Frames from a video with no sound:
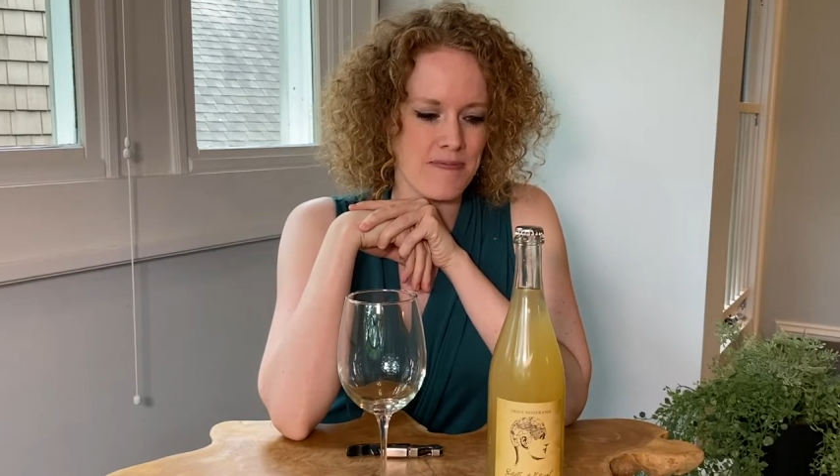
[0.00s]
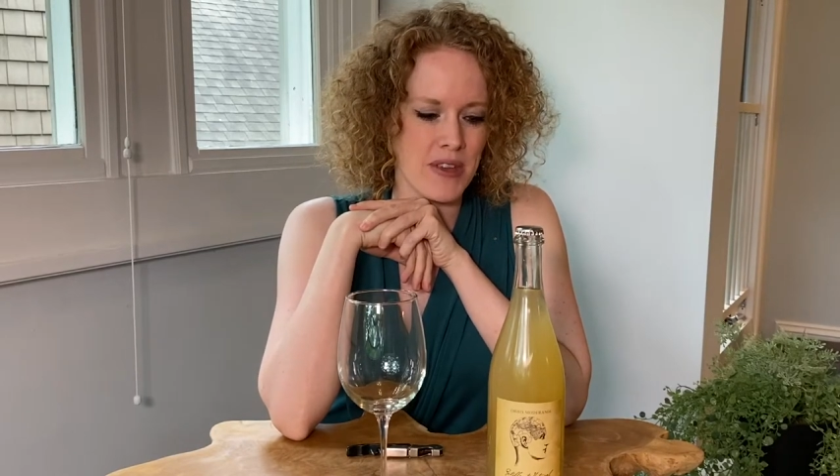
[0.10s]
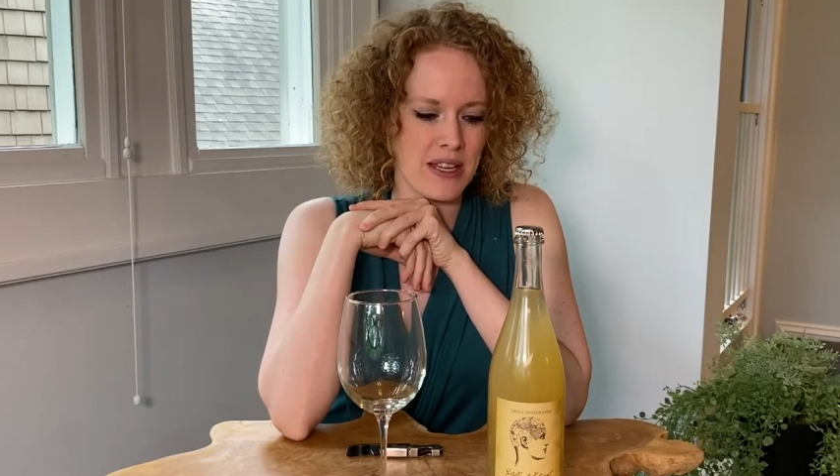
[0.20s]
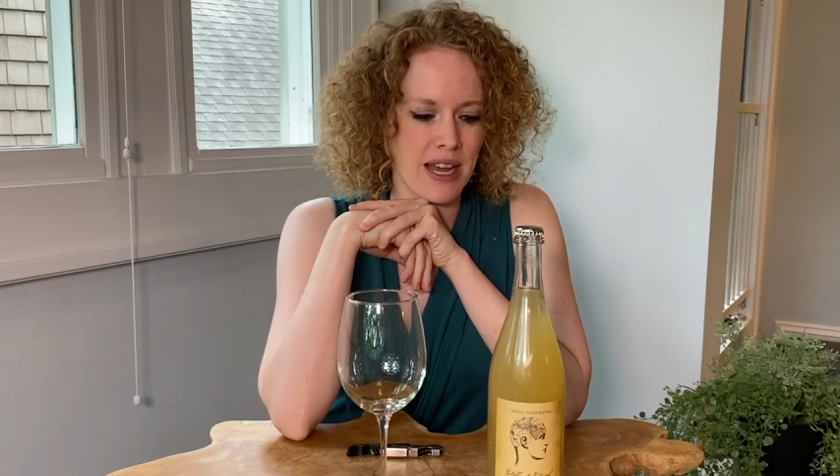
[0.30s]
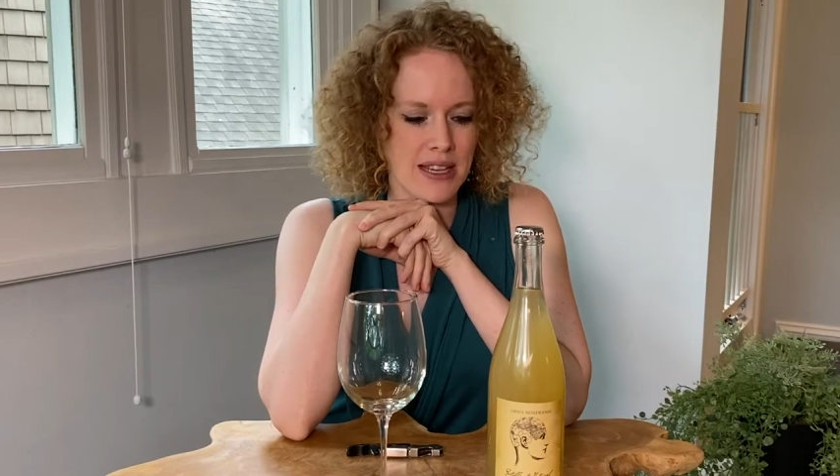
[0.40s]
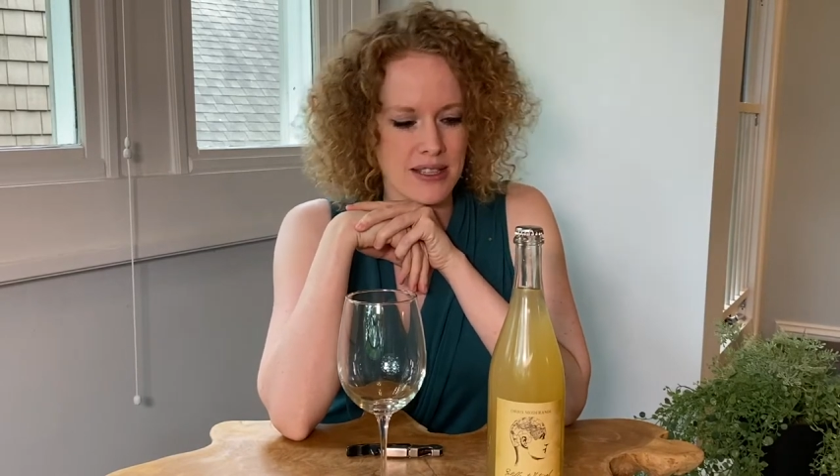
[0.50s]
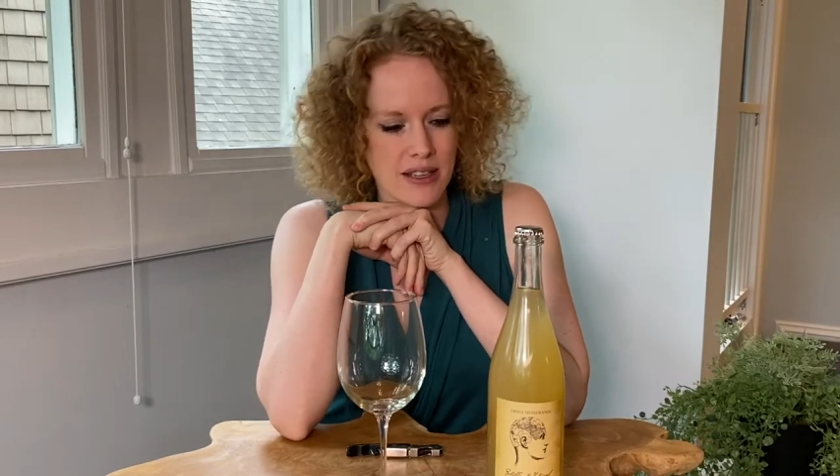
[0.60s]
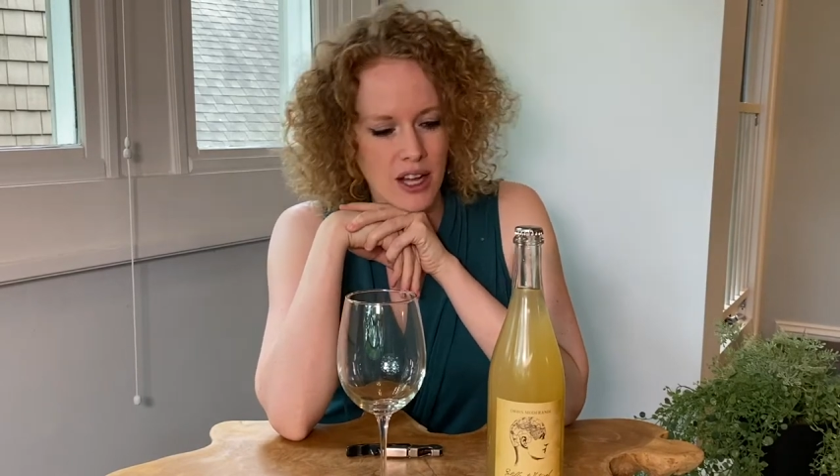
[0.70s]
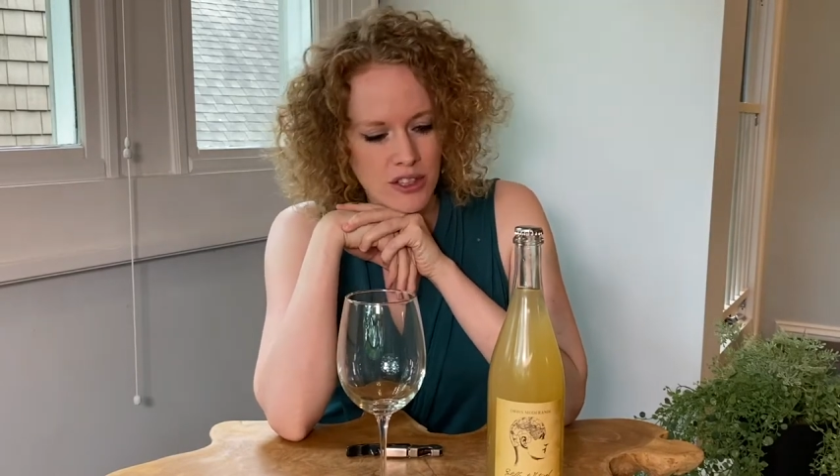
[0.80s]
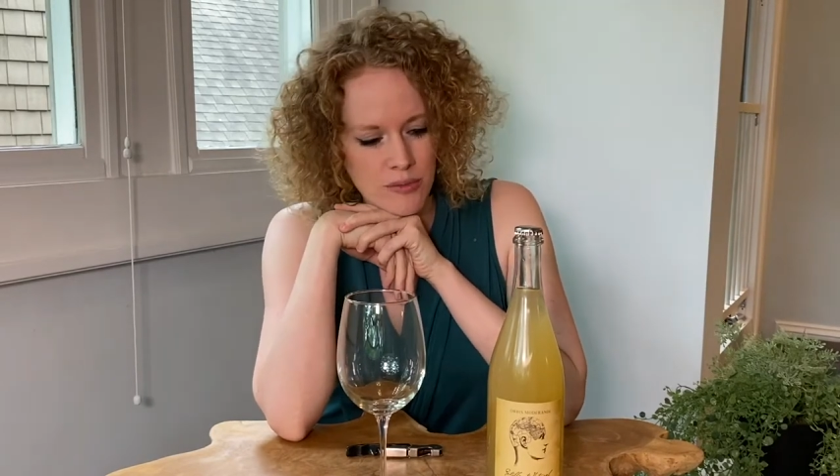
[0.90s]
it has the
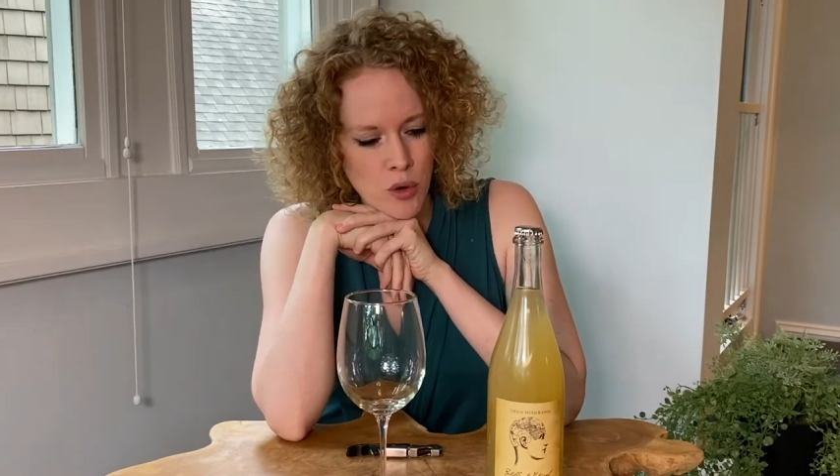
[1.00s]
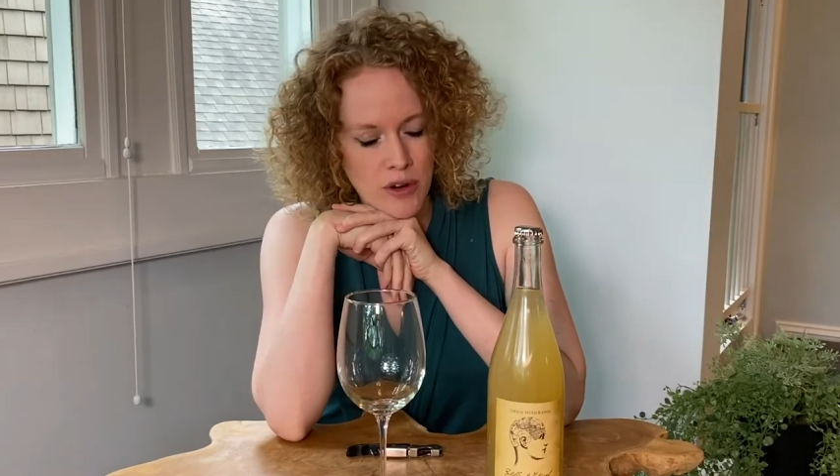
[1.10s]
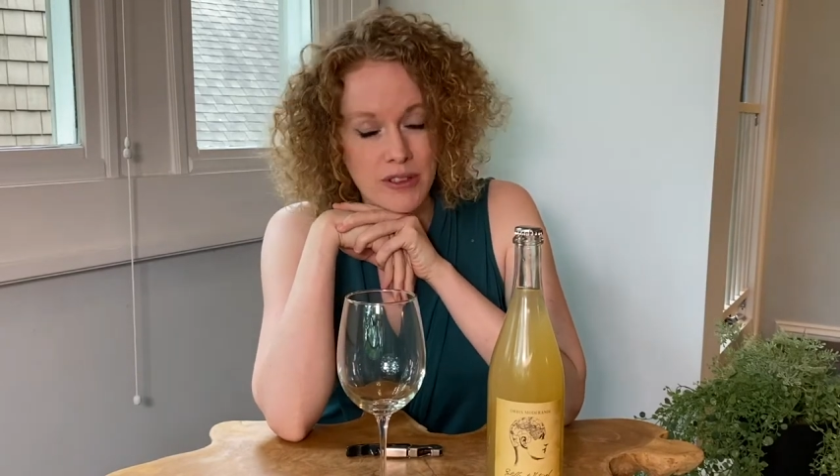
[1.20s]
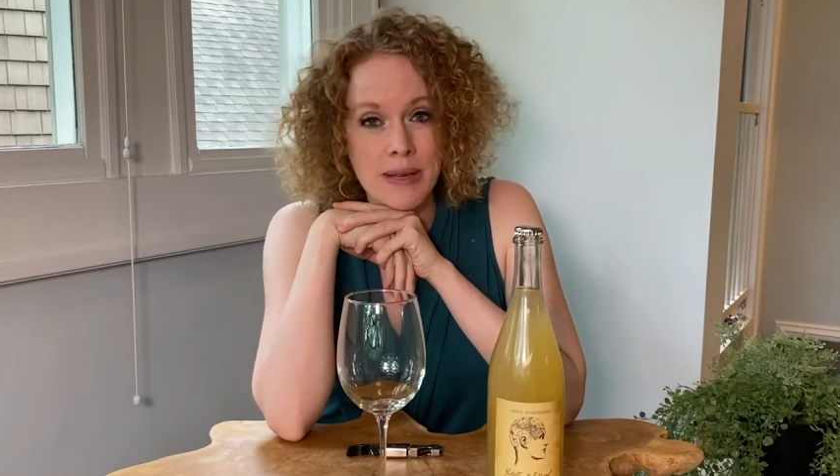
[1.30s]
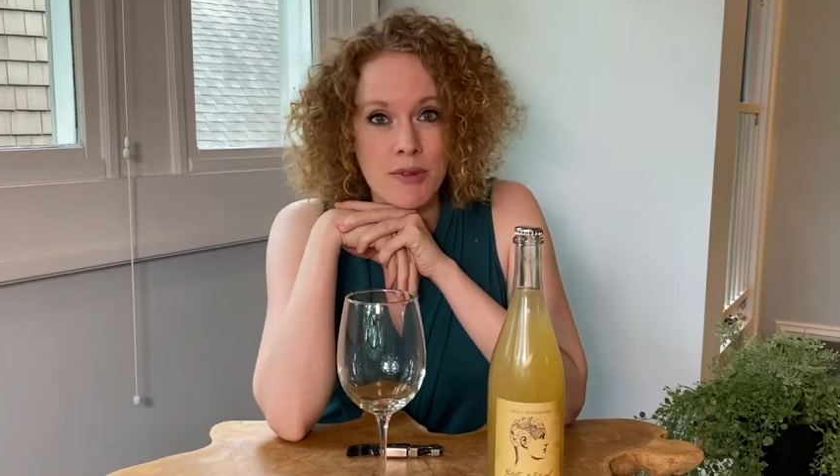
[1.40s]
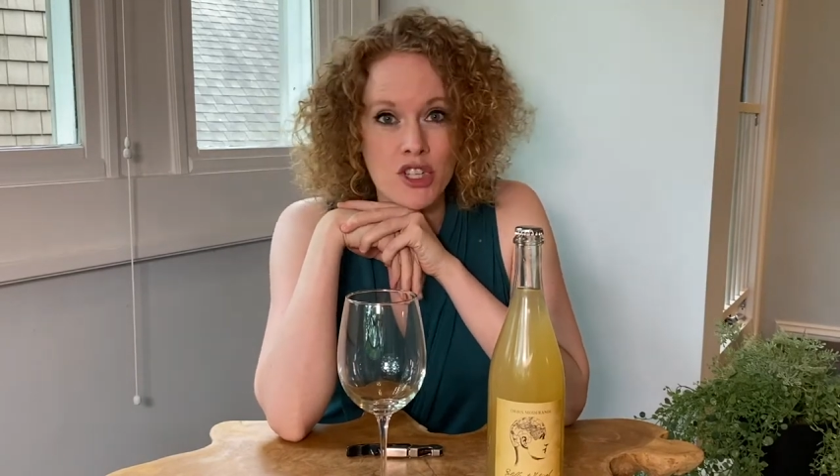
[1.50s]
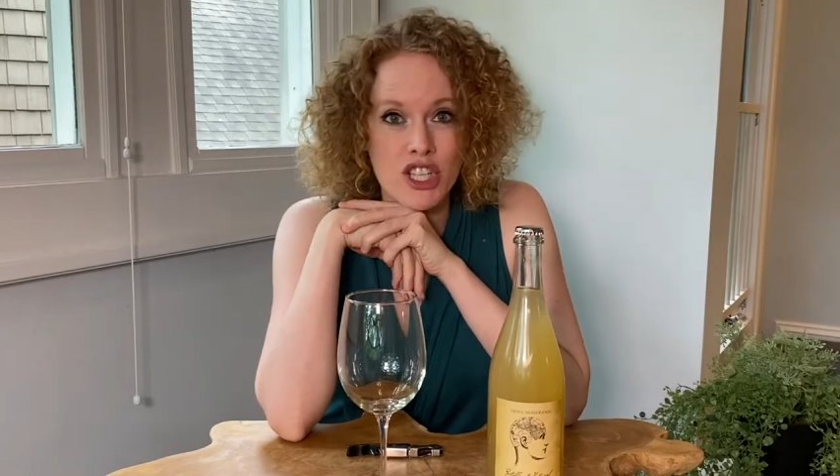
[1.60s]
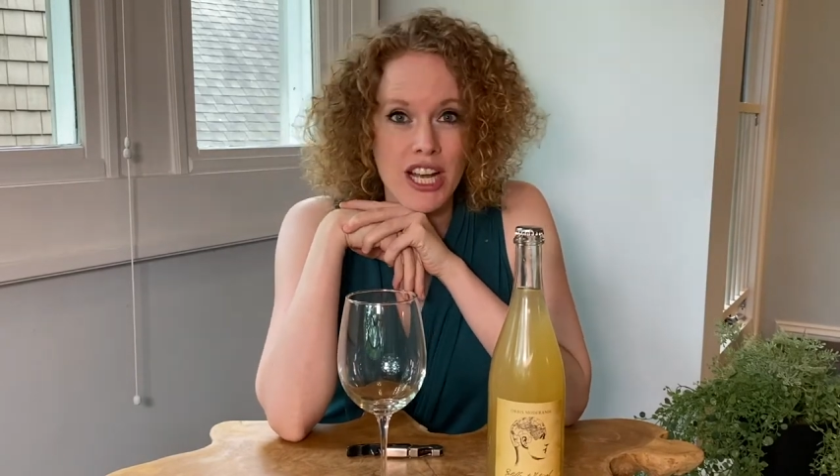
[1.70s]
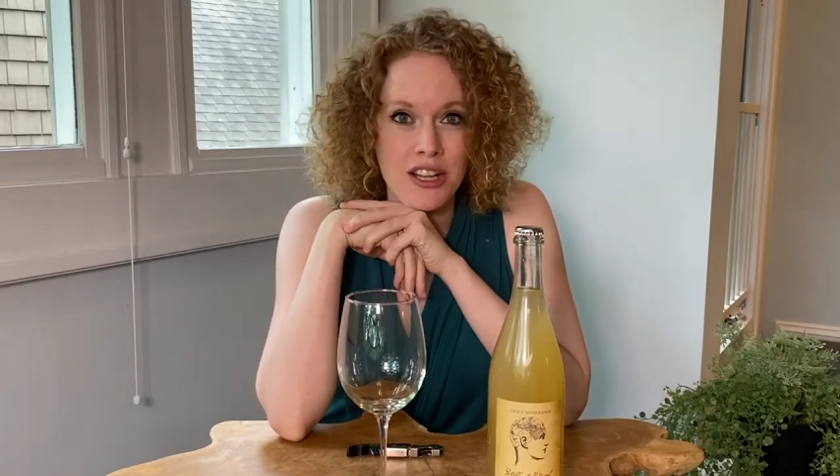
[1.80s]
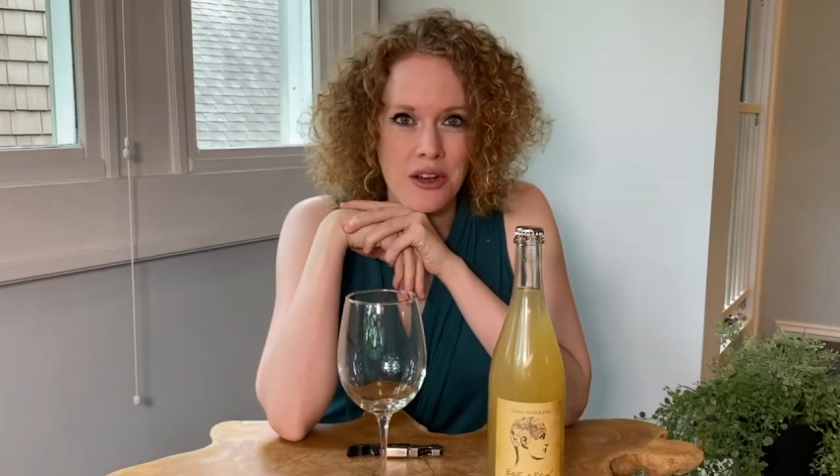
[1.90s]
color more of
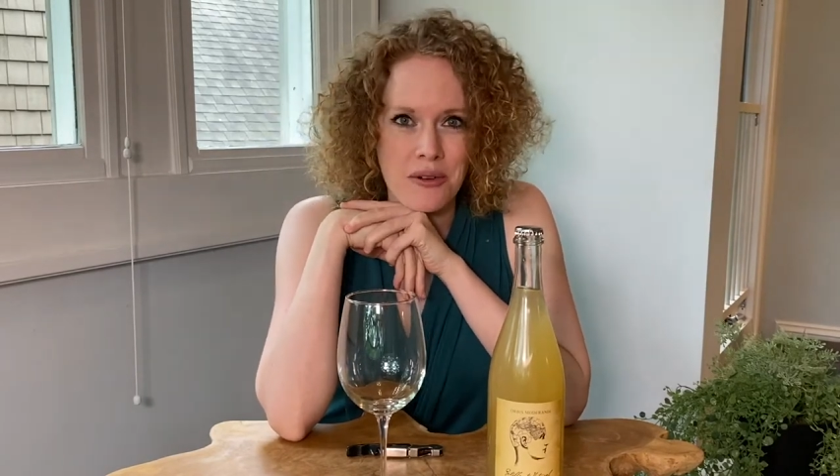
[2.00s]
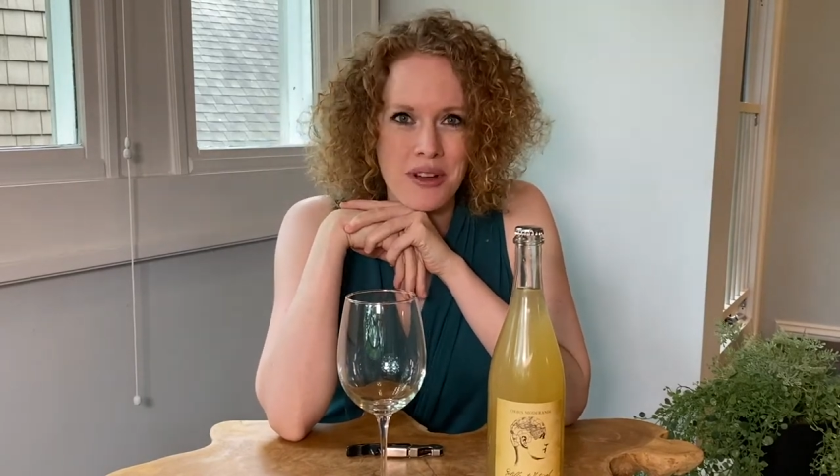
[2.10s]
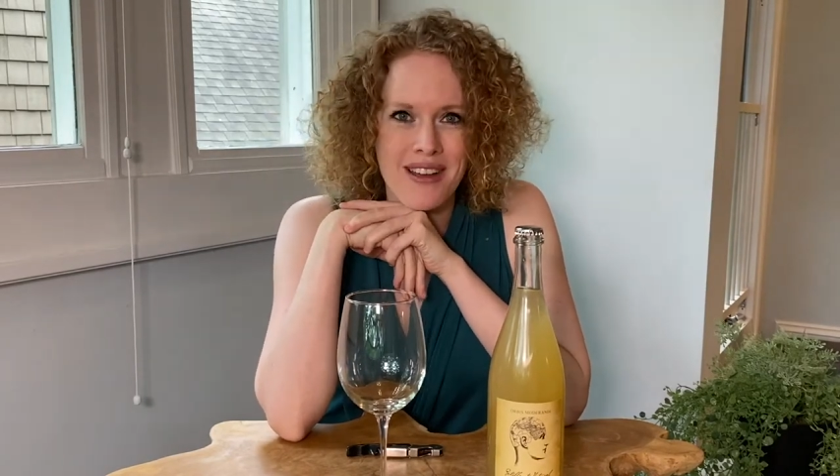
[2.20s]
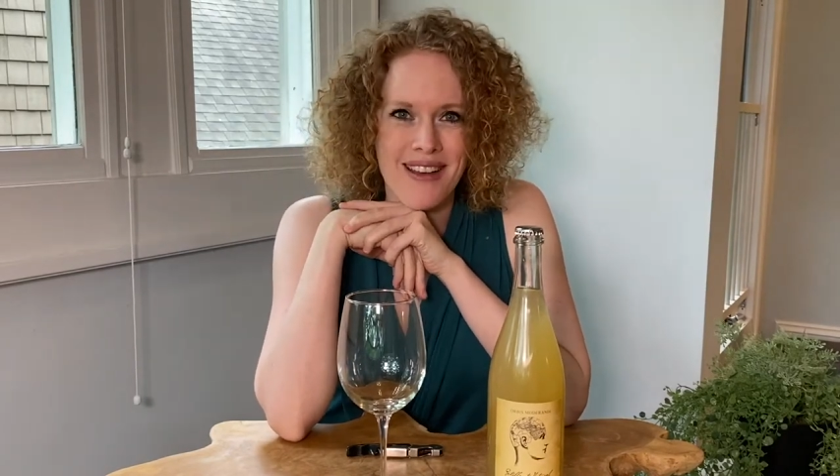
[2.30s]
limoncello